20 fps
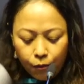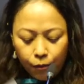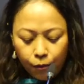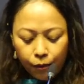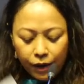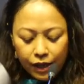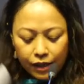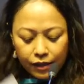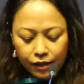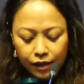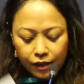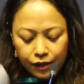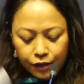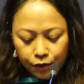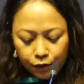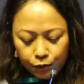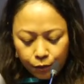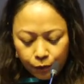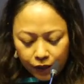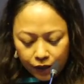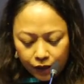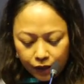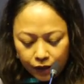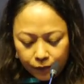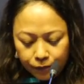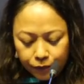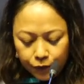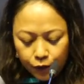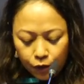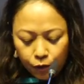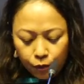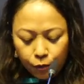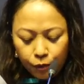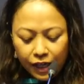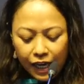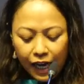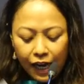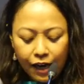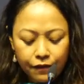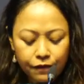when, you know, we
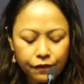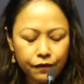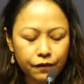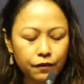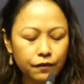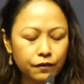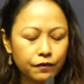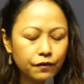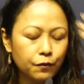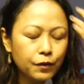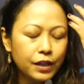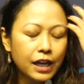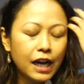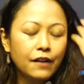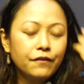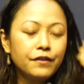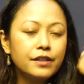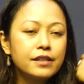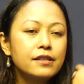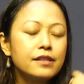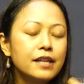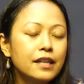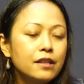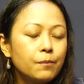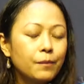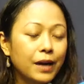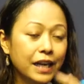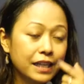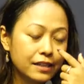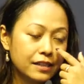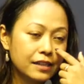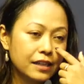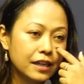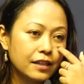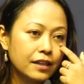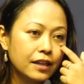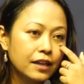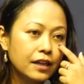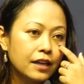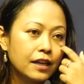have this set
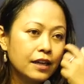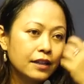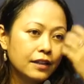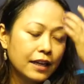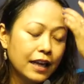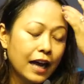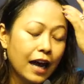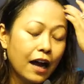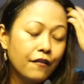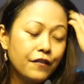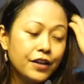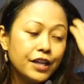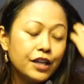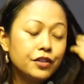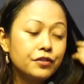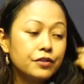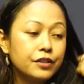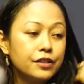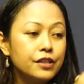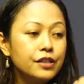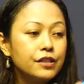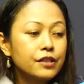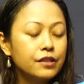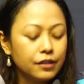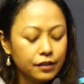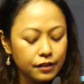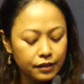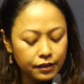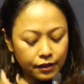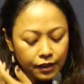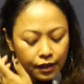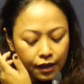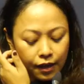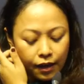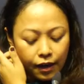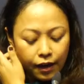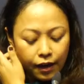mindset that having a traditional